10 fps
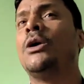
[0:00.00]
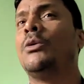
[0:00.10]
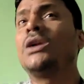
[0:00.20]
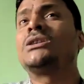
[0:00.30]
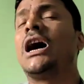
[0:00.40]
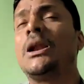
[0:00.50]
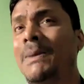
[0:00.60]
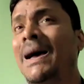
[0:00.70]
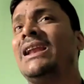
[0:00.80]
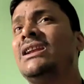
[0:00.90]
what our
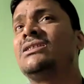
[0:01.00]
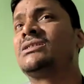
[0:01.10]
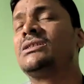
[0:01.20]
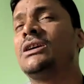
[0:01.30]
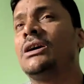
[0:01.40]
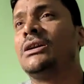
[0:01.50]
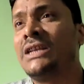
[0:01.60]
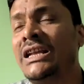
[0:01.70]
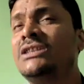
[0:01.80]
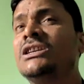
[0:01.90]
parents
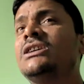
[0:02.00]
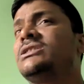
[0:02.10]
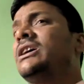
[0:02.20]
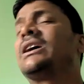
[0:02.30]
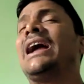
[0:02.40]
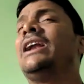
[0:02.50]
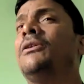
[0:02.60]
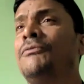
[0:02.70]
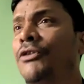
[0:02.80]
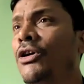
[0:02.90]
teach us the kind of